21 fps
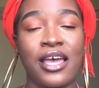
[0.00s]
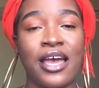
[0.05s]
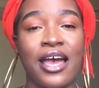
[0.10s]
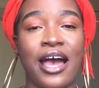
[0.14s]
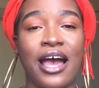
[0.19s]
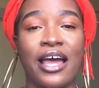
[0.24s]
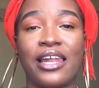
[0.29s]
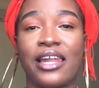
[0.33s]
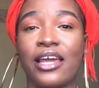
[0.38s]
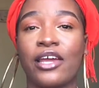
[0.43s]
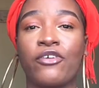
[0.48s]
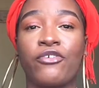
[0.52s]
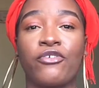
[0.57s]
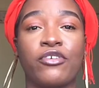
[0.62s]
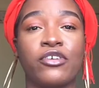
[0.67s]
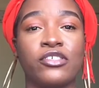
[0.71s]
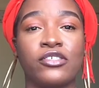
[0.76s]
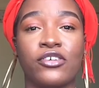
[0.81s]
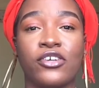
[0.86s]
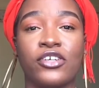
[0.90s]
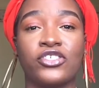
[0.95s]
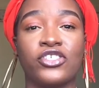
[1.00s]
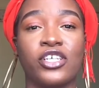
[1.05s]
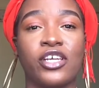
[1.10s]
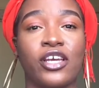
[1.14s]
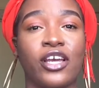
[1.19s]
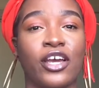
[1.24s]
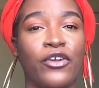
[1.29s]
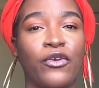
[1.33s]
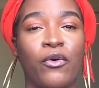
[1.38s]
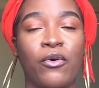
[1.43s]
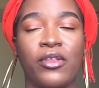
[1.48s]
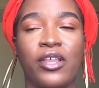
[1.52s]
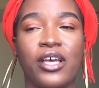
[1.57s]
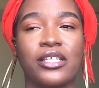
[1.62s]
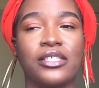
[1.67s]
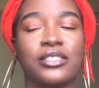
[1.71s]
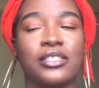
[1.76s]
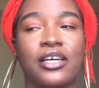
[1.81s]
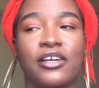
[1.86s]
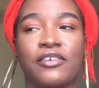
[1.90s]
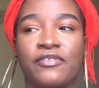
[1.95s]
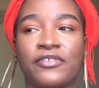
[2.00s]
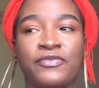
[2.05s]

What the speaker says: I like researching and all that stuff.